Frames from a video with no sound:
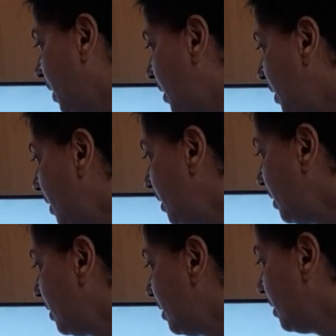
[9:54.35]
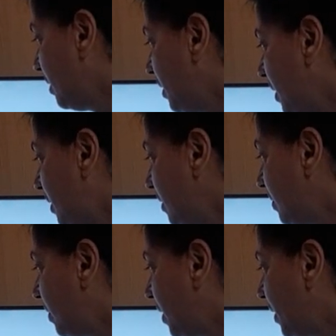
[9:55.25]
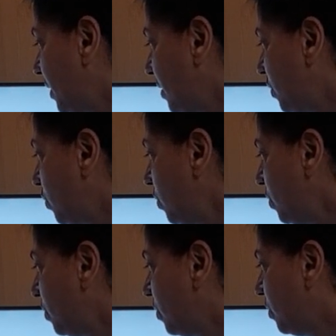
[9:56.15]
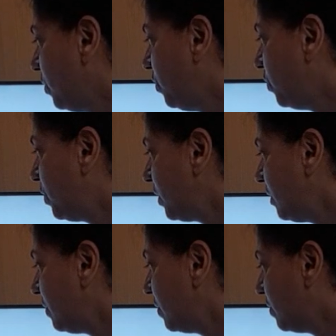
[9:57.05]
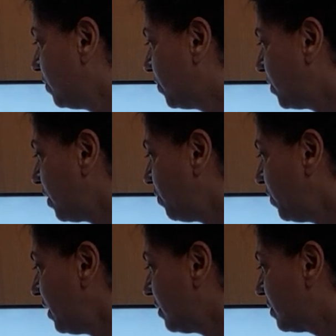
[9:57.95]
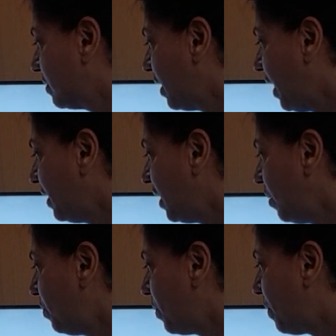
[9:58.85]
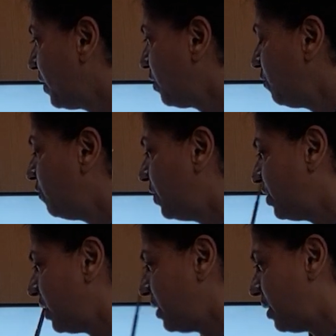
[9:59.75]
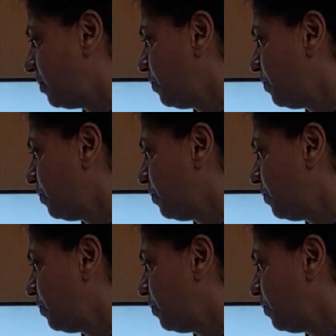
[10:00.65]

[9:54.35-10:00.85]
Here it is related to uterus, cervix and upper part of vagina.